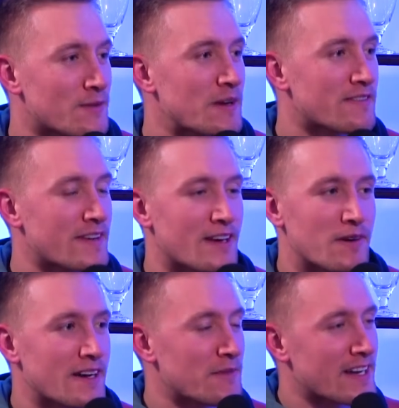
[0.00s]
so me and Thea,
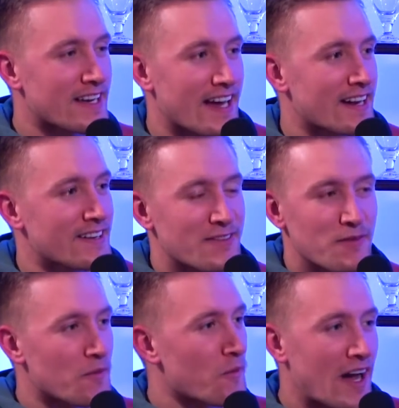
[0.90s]
we're, we're getting
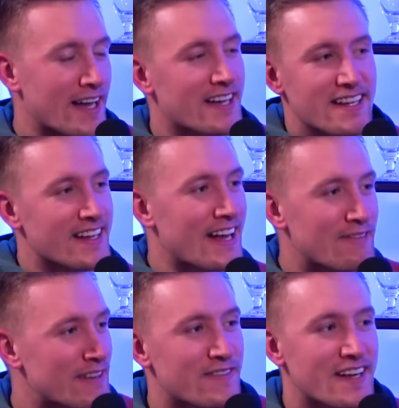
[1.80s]
wankered,
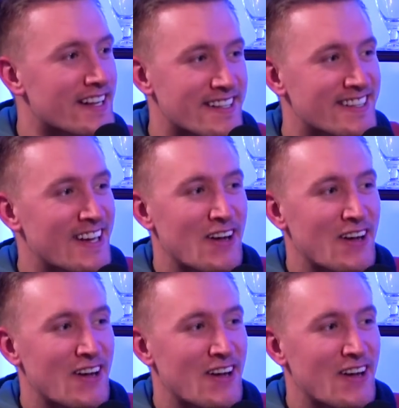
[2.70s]
everything.